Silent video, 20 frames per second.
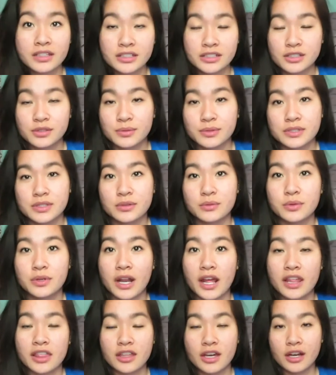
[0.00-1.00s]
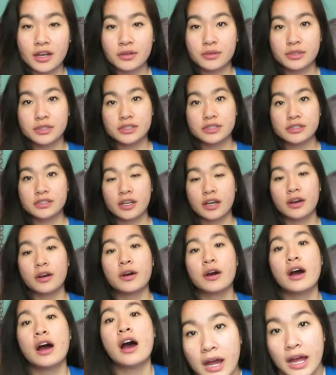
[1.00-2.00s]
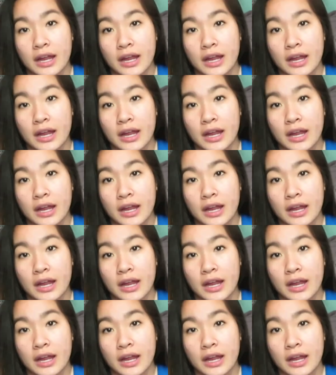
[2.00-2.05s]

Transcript: just wasn't what I thought it was. So